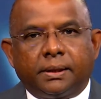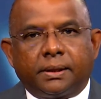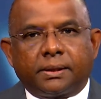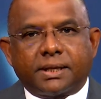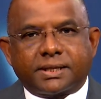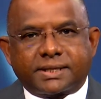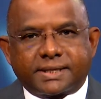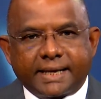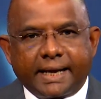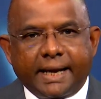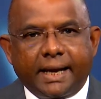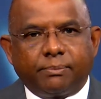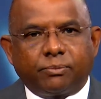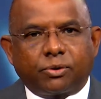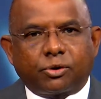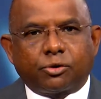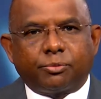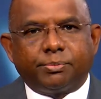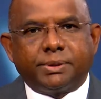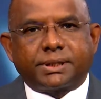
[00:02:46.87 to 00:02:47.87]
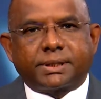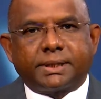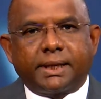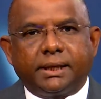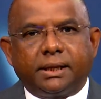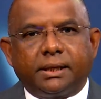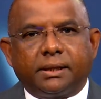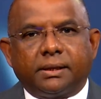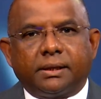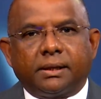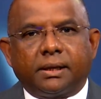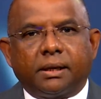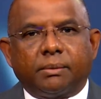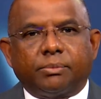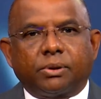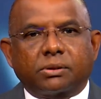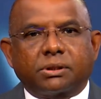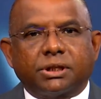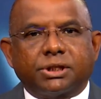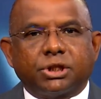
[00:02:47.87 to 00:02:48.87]
The same could be said
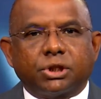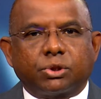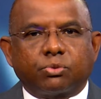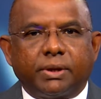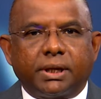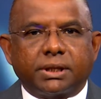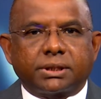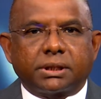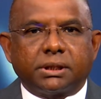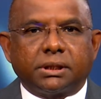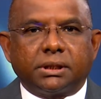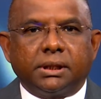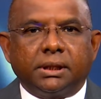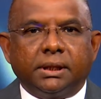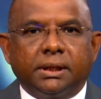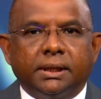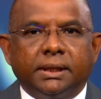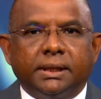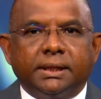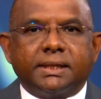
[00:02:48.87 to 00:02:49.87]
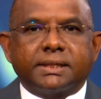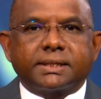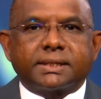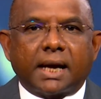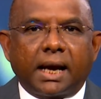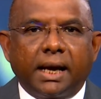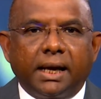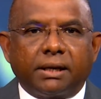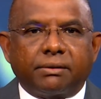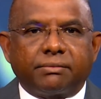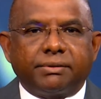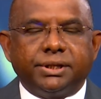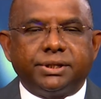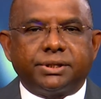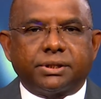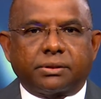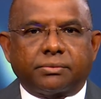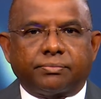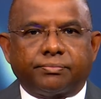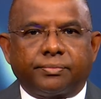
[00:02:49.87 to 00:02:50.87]
about the situation in the Sahel
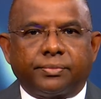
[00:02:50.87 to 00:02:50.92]
region.